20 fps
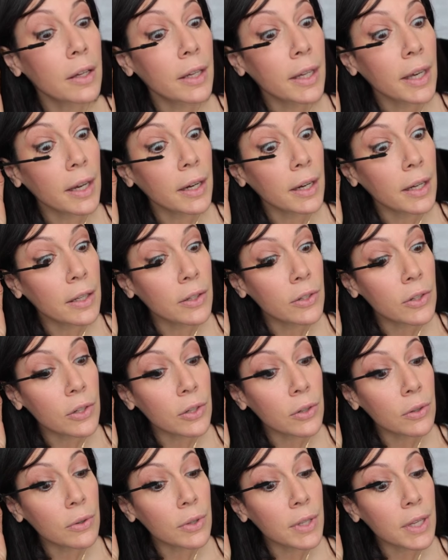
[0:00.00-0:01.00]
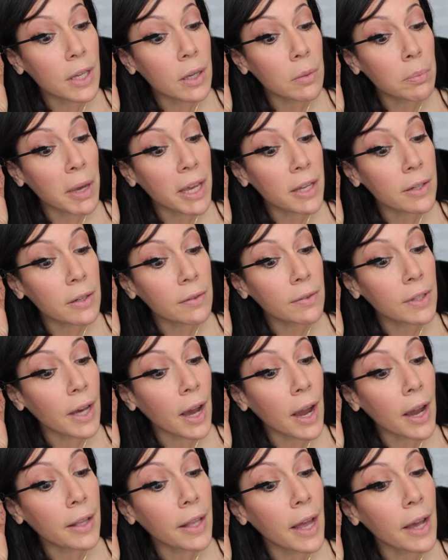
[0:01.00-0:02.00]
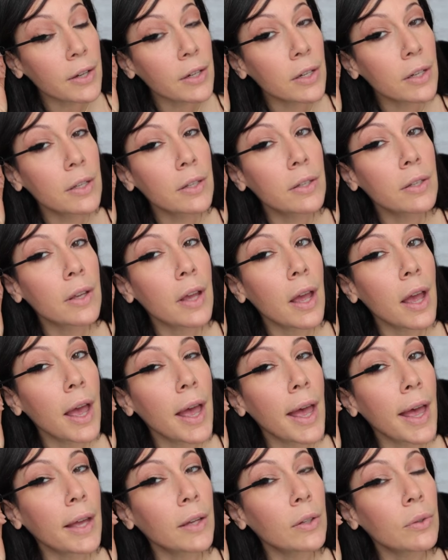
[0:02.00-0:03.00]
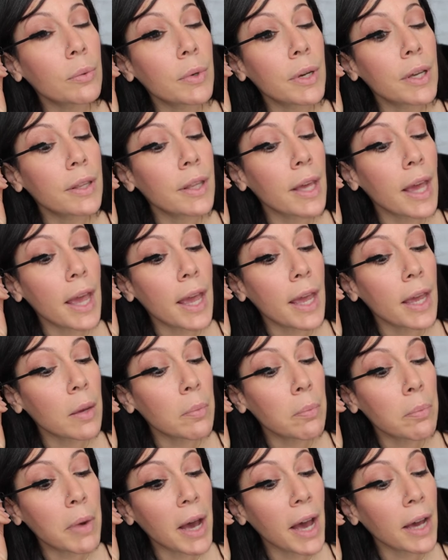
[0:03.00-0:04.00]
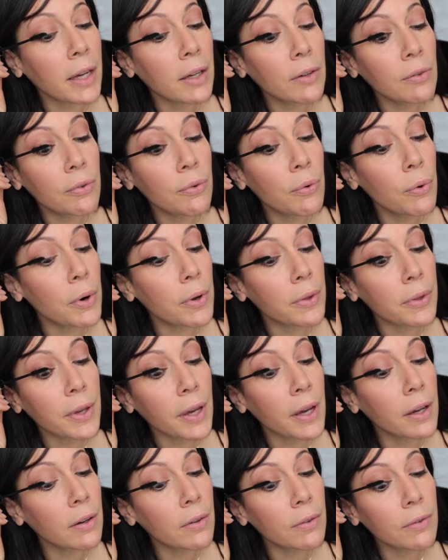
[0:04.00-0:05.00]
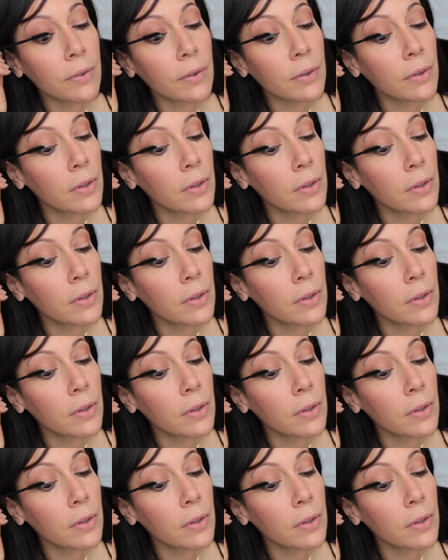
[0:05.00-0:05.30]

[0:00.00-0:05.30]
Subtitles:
Get into the base of the eyelashes, and with a back and forth kind of